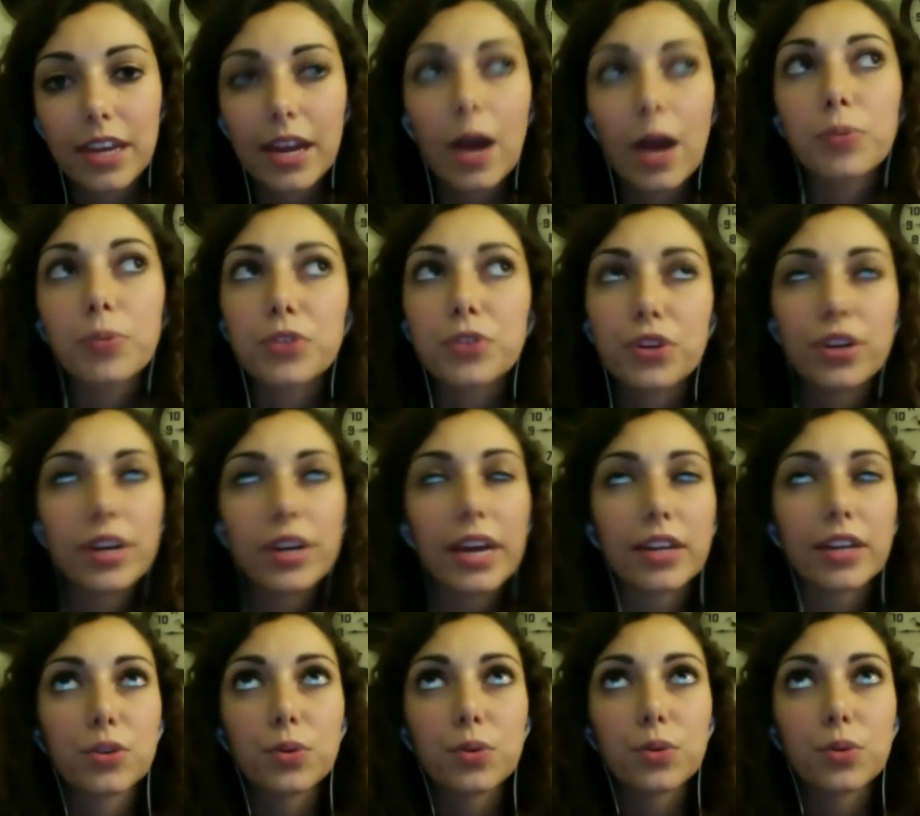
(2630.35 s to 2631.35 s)
helps her get
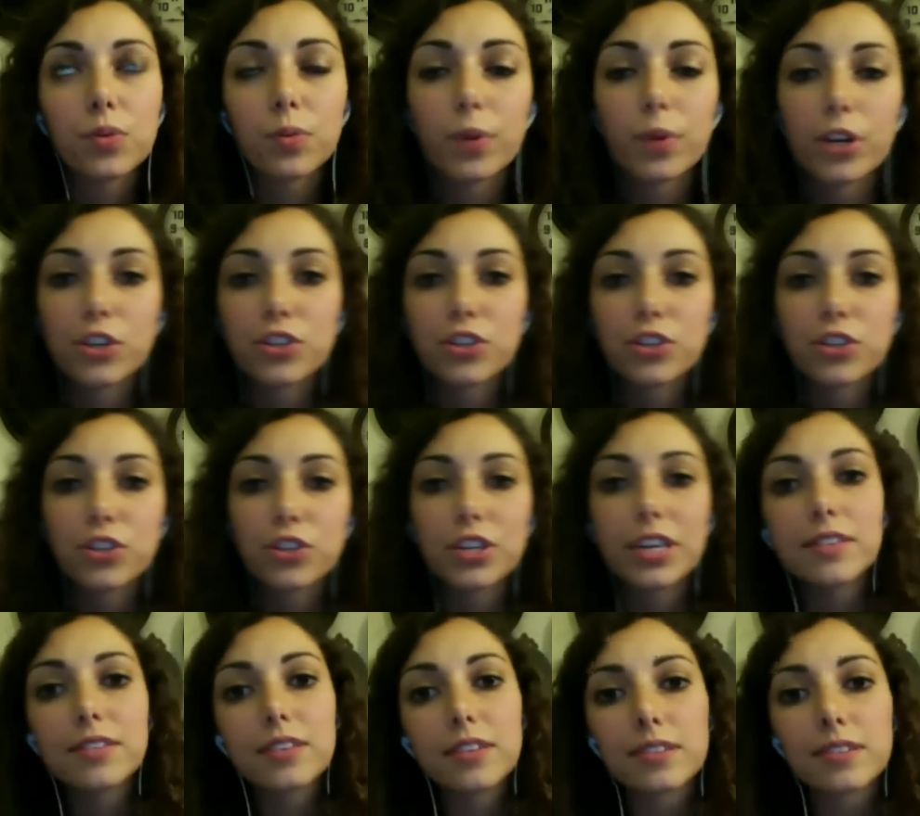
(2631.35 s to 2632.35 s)
to where she
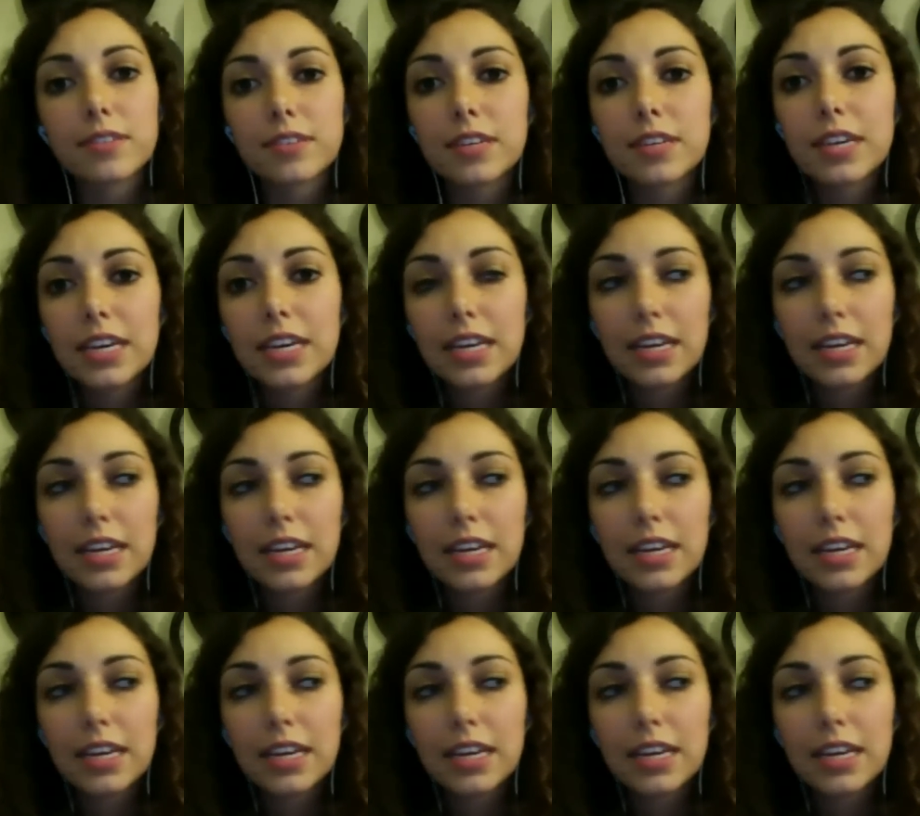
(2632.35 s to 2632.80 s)
is, because